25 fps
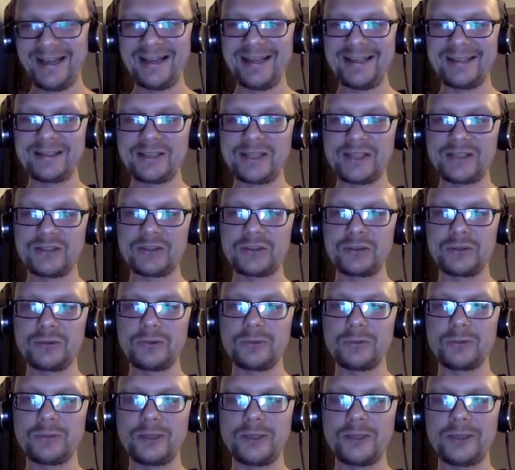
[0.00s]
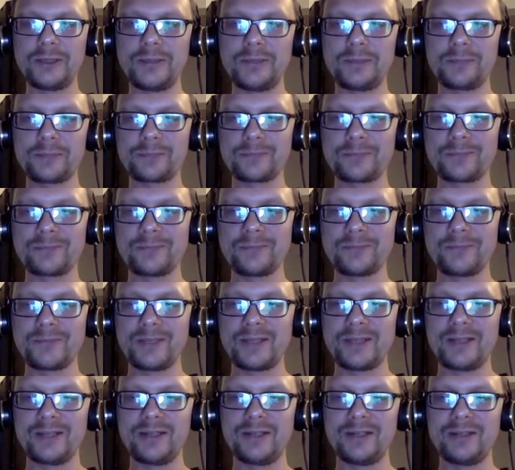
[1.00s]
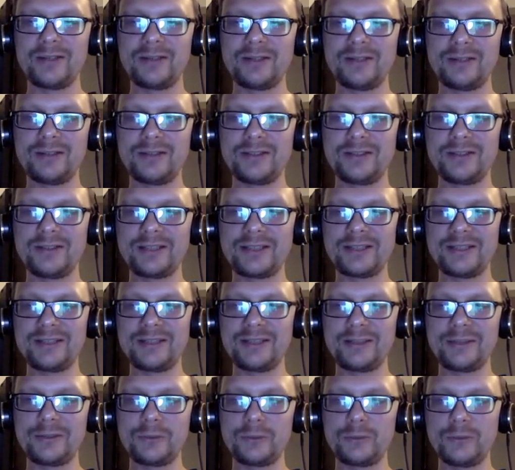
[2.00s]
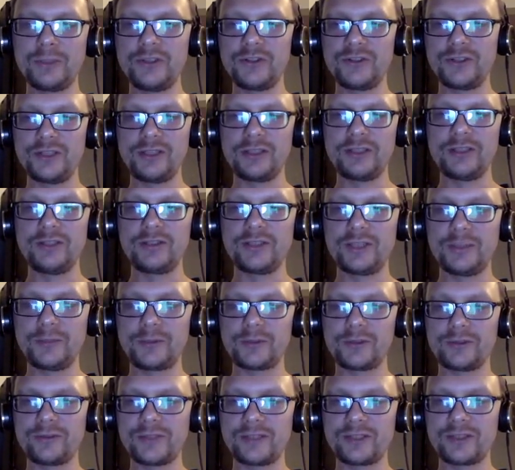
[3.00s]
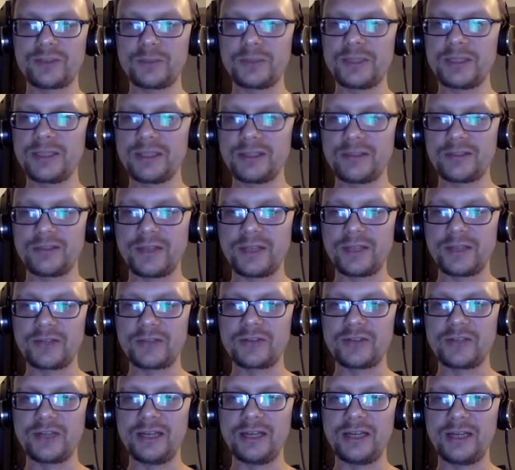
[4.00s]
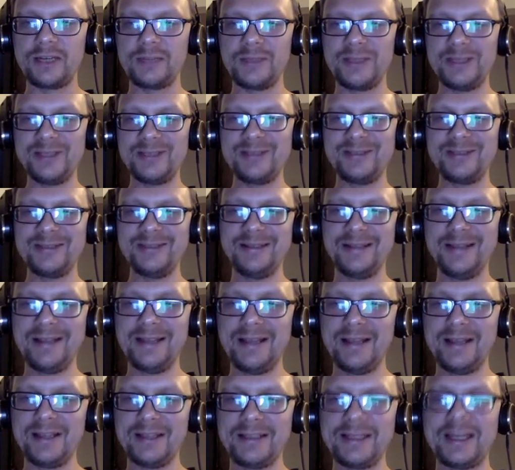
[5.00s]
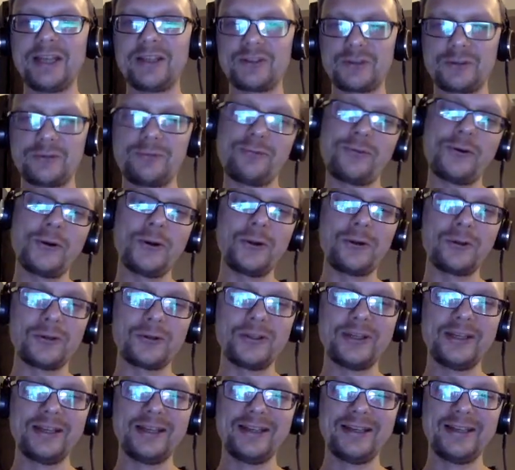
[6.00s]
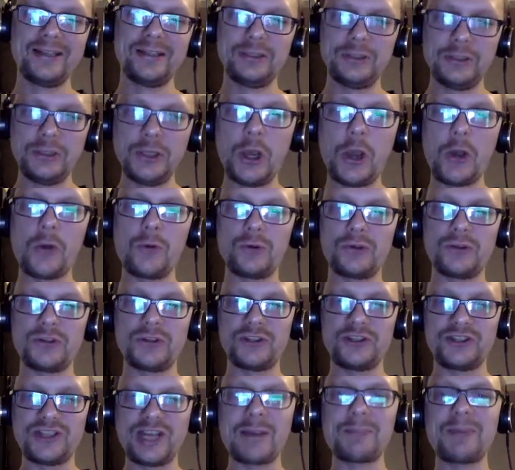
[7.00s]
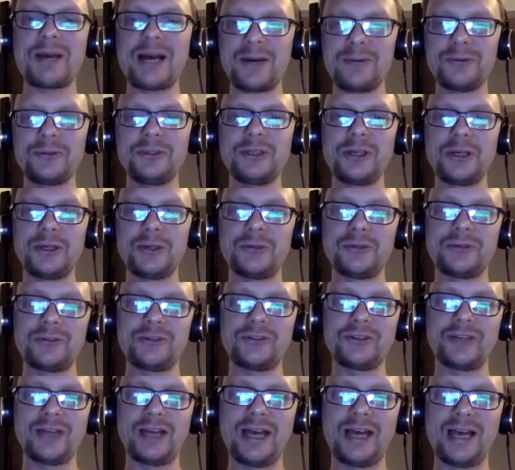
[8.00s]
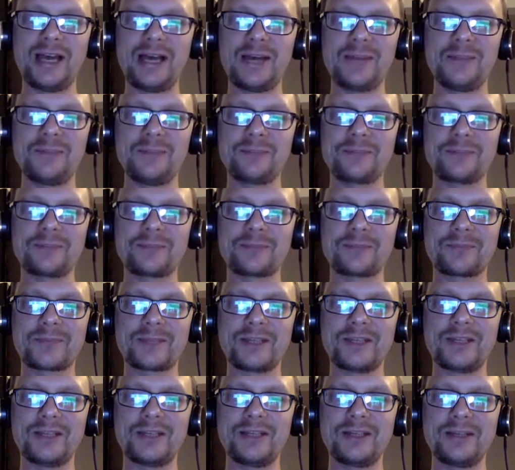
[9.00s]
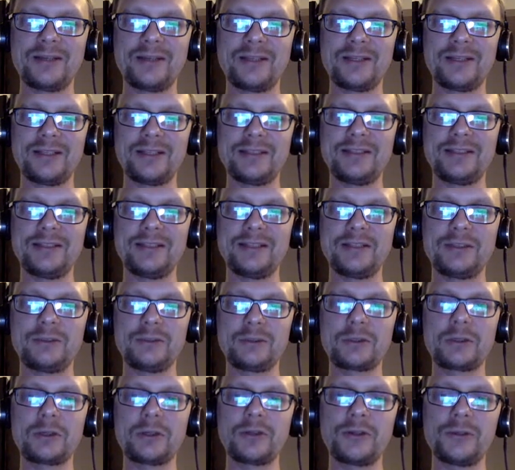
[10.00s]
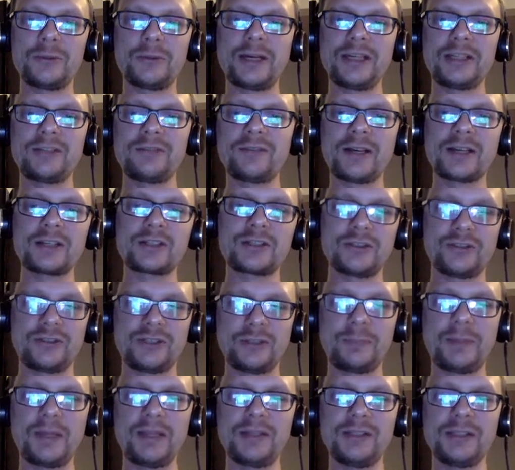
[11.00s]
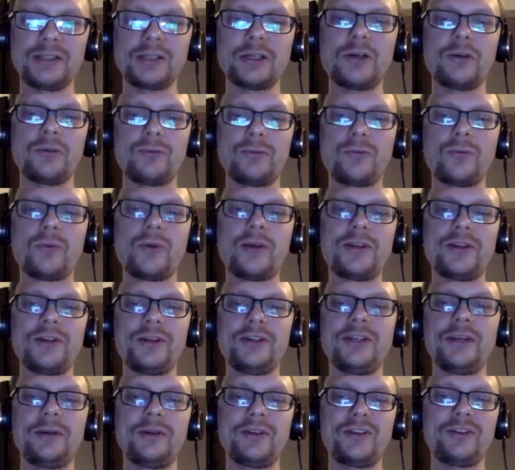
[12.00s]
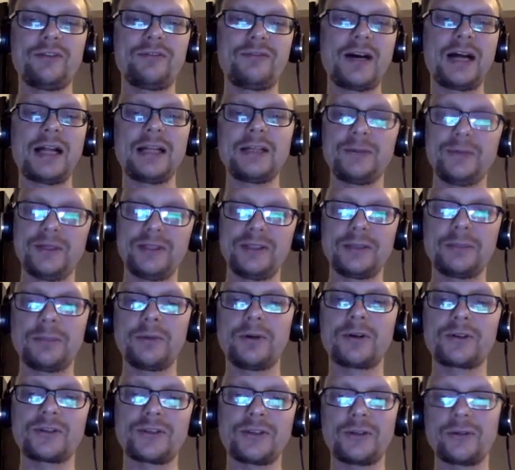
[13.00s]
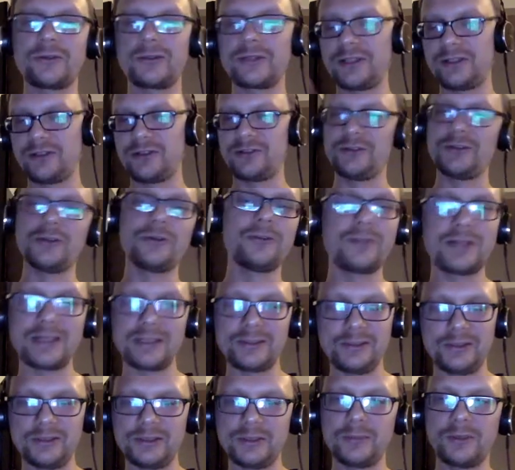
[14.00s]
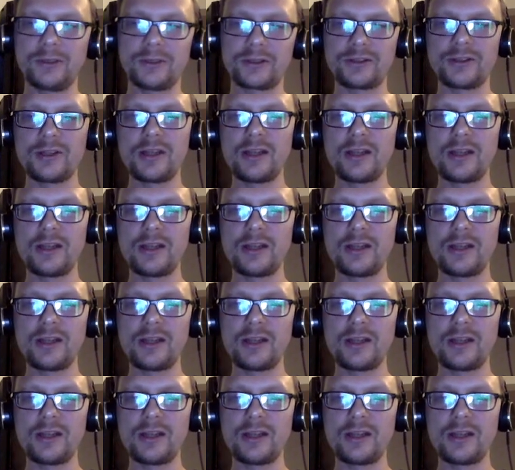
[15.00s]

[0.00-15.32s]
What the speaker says: tends to again, Darren wins in terms of explaining things. Yeah. So fold somehow knows to call the right functions depending of whether there is a value in the box or there's no value in the box.